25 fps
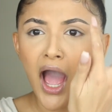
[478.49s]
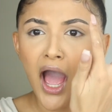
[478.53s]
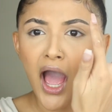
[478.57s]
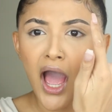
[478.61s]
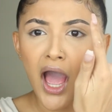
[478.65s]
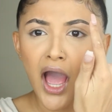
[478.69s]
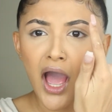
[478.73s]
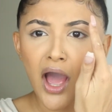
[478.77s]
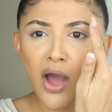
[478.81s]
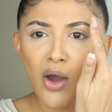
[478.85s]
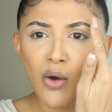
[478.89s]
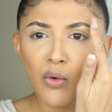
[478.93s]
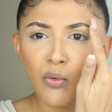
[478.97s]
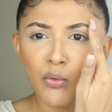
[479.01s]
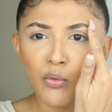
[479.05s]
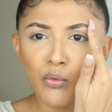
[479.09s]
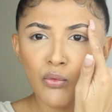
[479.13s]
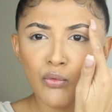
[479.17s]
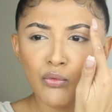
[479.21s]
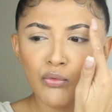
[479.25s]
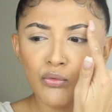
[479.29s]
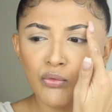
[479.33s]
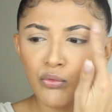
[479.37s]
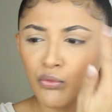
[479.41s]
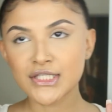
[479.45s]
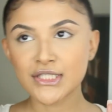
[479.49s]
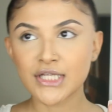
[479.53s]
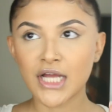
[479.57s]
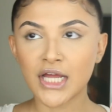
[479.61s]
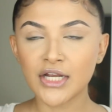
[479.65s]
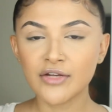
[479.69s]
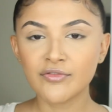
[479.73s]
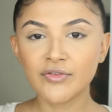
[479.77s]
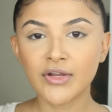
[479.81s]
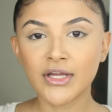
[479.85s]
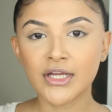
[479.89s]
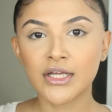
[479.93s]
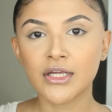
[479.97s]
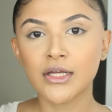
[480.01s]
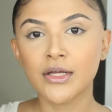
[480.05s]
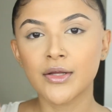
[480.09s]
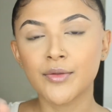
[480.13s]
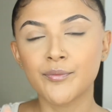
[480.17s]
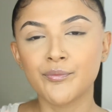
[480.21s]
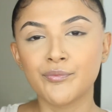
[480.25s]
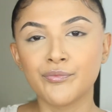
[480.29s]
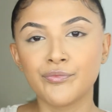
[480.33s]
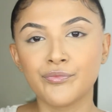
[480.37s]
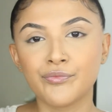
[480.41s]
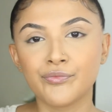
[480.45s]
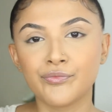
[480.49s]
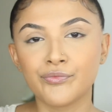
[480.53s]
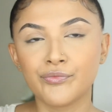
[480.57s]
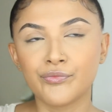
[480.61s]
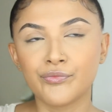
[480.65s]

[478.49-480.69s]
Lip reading: Ow. This is kind of like a